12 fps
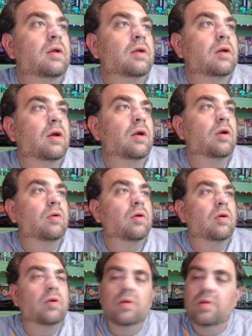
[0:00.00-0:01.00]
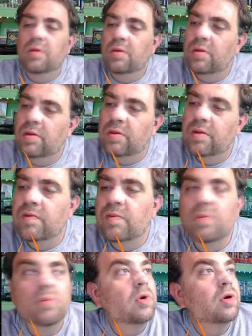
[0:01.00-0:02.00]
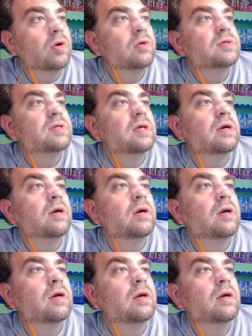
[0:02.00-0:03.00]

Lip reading: Got our markers there.